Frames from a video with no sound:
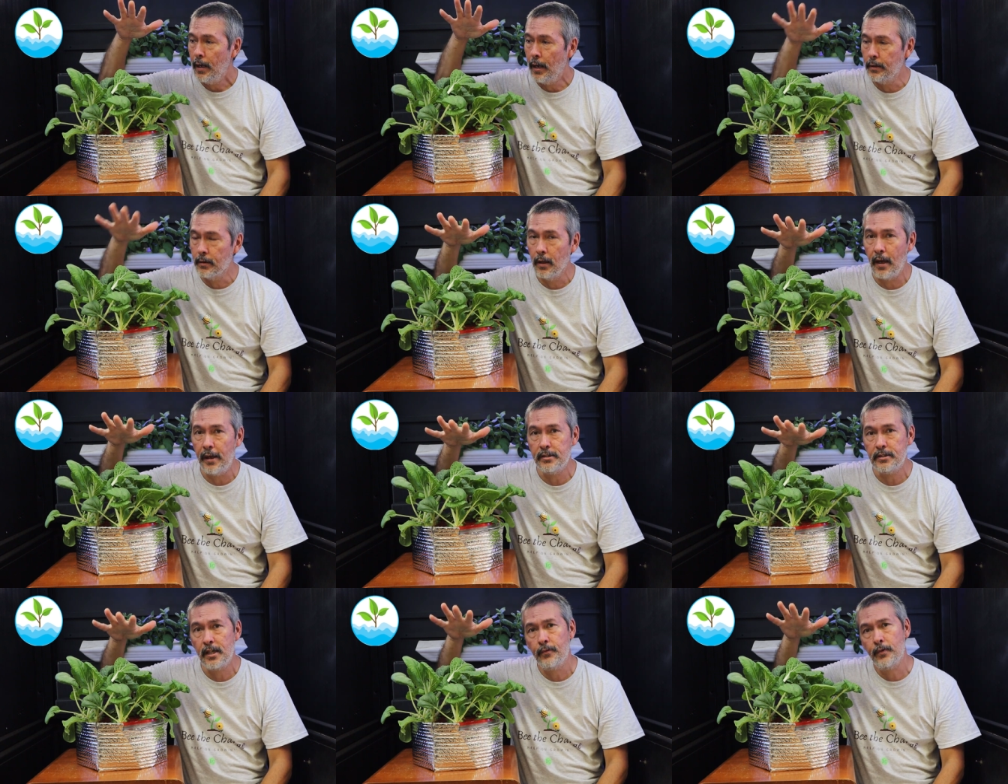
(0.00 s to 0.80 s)
and
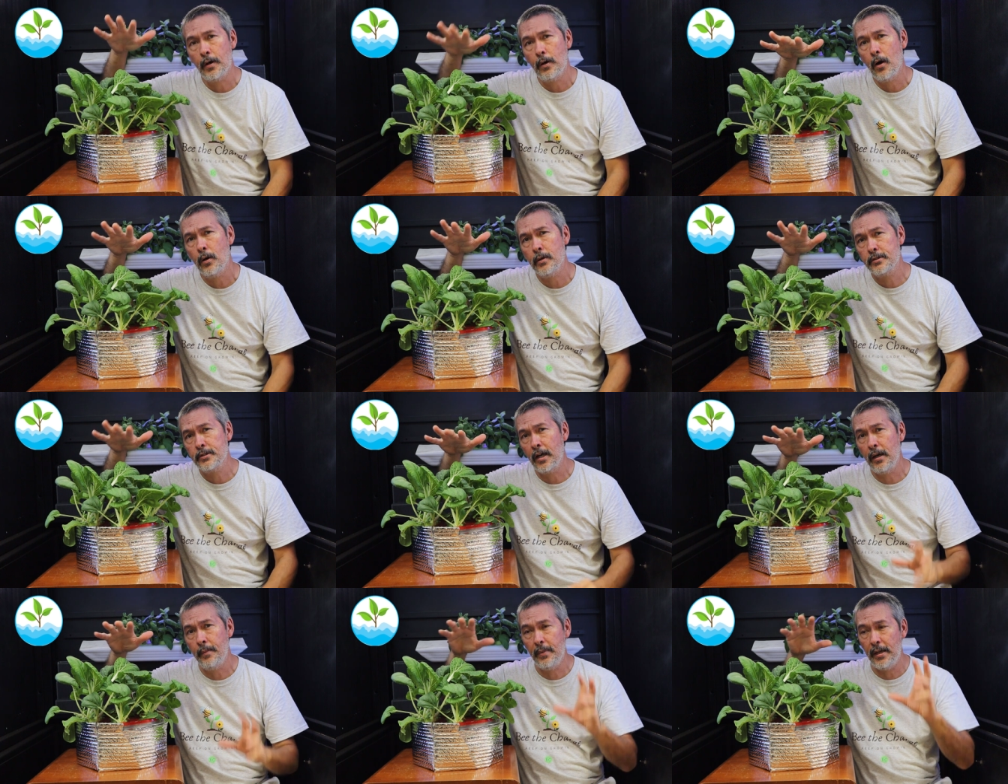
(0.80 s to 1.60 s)
lights have a hard
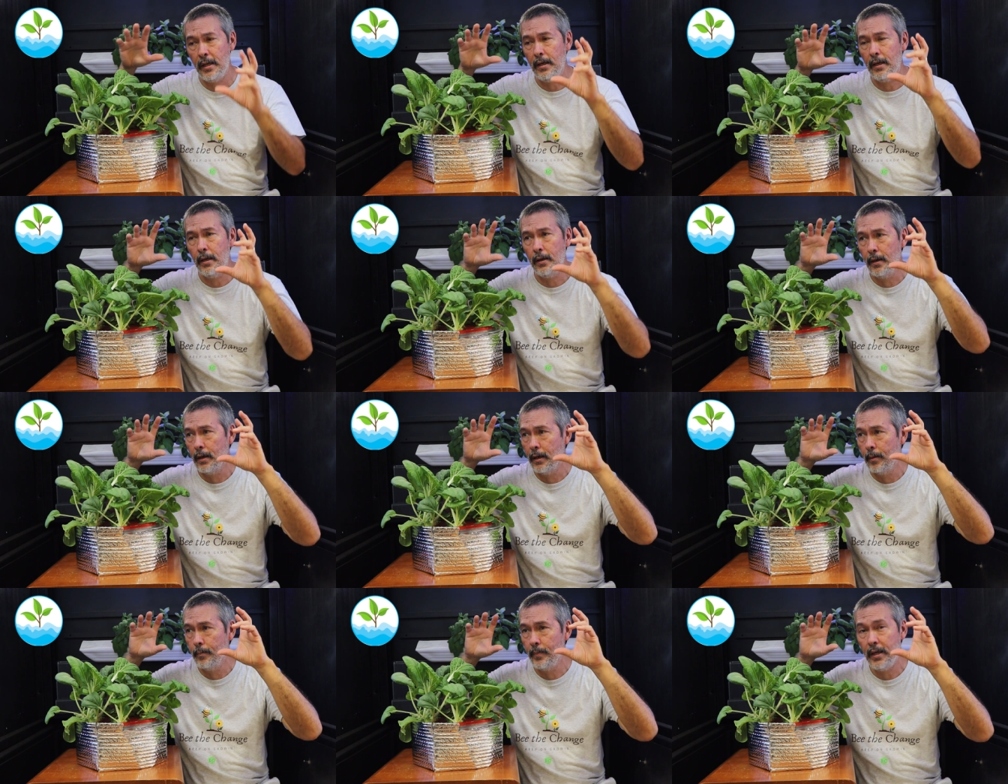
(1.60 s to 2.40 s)
time
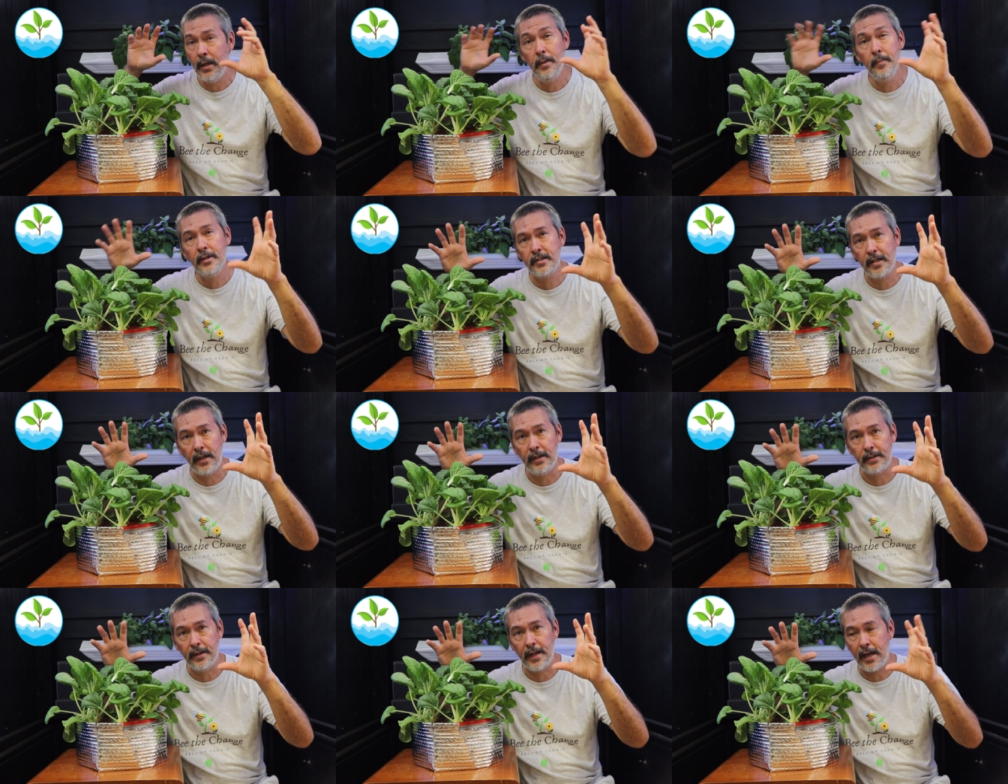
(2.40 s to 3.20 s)
um,
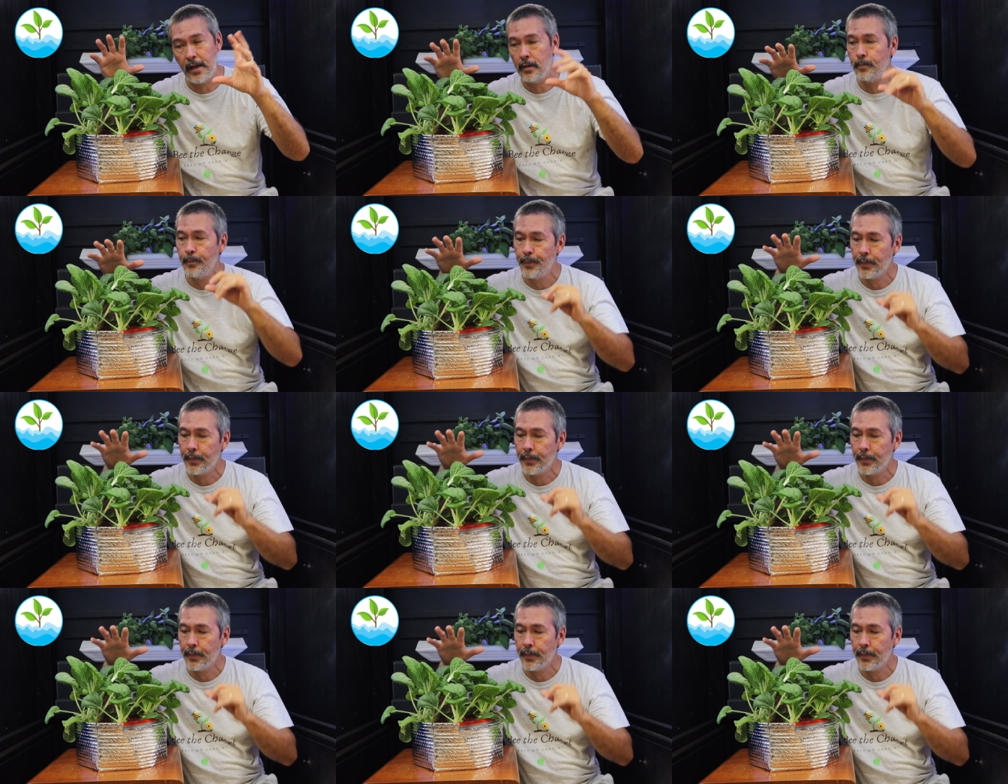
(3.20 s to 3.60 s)
imitating that.